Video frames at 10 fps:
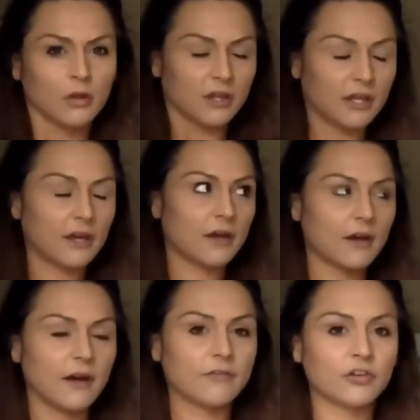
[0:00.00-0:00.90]
"Yeah,
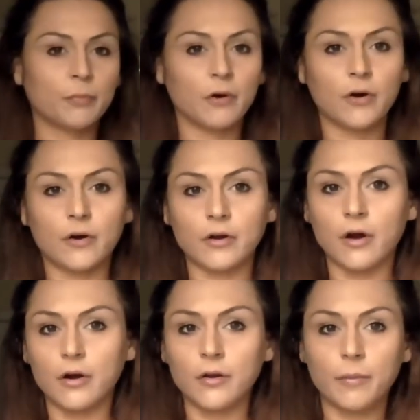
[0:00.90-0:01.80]
I've just got
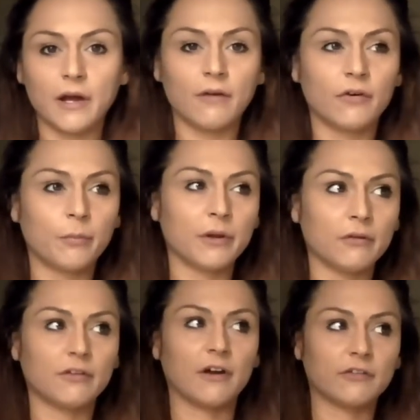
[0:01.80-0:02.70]
a new pair of Ugg
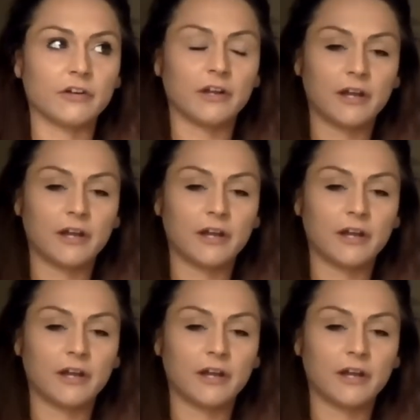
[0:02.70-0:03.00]
boots, actually.